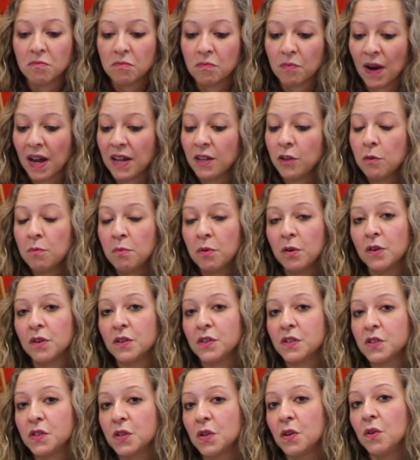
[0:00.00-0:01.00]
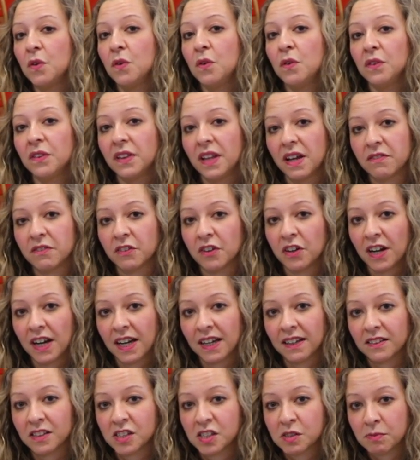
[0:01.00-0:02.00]
when you put two liver
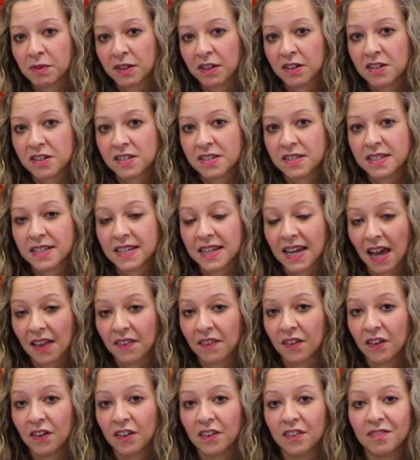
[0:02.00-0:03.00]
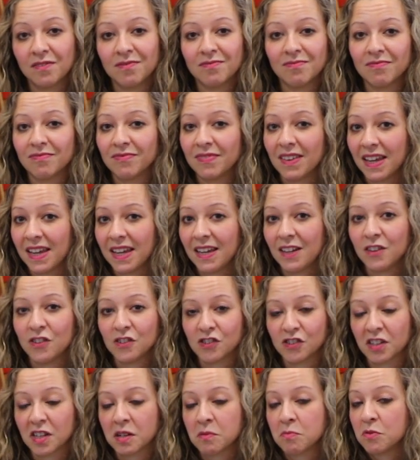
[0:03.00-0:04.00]
English Springers together, they
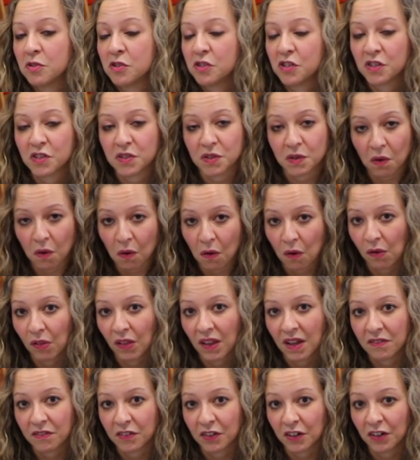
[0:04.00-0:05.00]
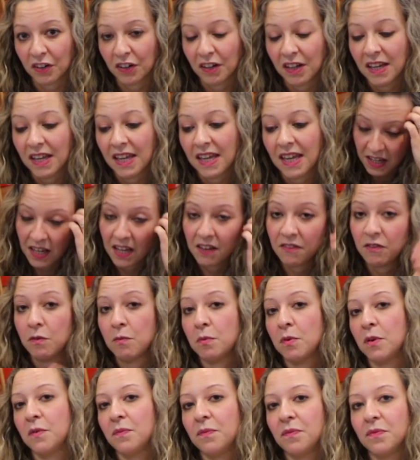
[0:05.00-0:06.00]
usually produce all liver. If
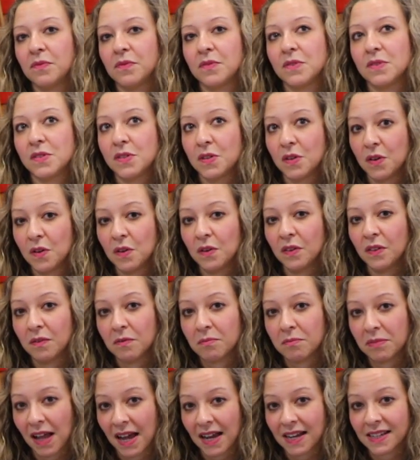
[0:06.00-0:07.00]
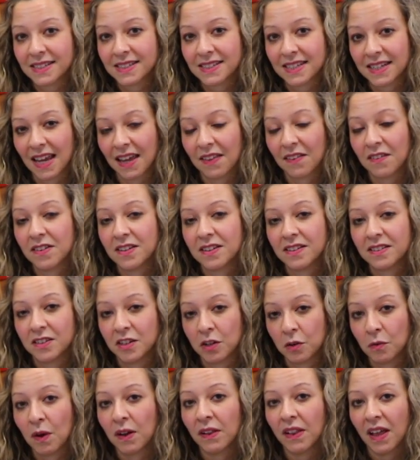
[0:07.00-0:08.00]
you put two blacks together,
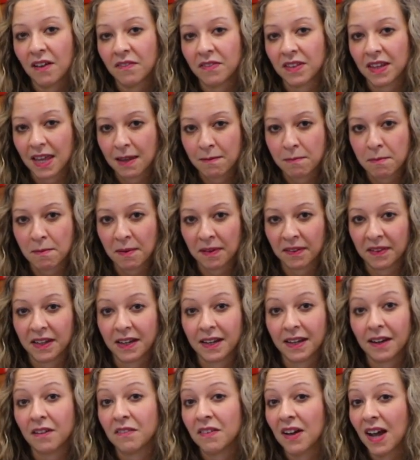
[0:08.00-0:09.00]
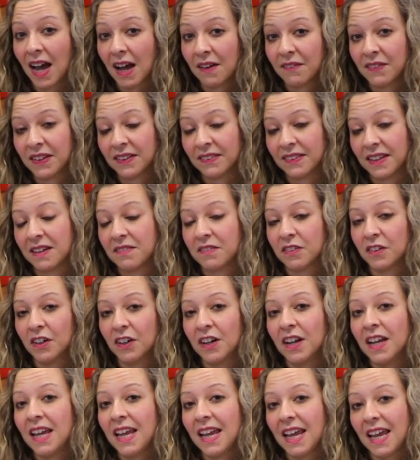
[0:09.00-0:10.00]
you will have the capability of having
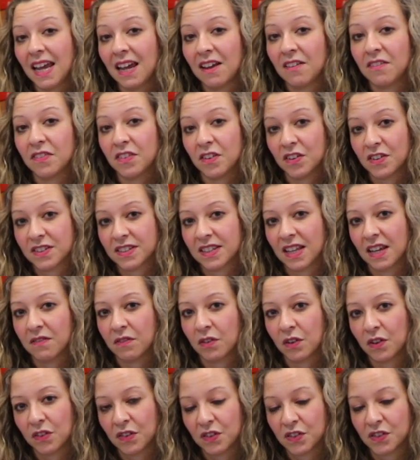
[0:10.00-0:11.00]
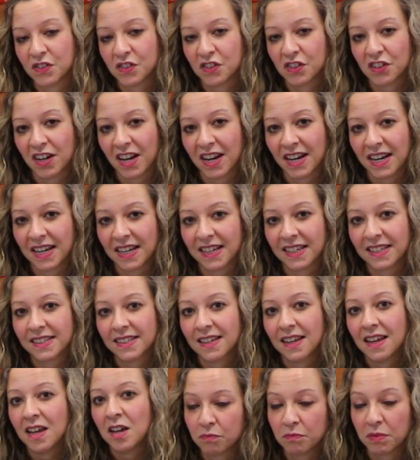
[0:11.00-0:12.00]
liver if there's liver in this
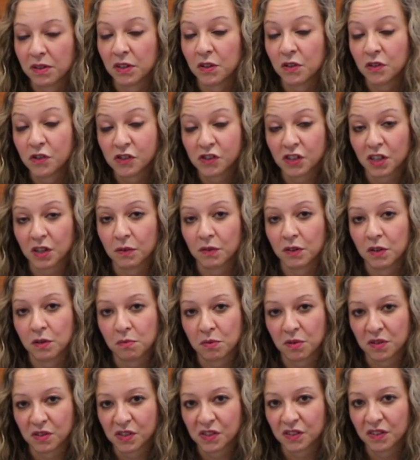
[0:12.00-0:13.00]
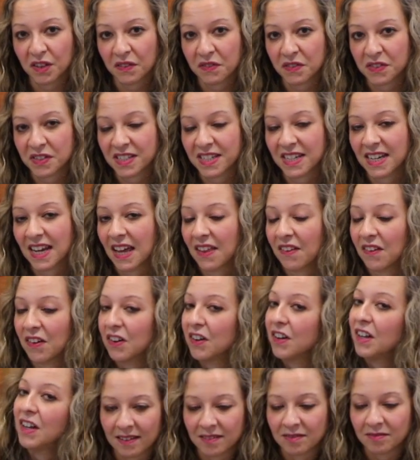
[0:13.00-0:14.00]
genetics. But usually when you put two livers
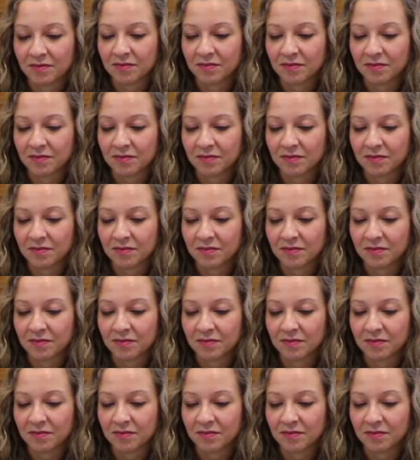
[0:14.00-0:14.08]
together,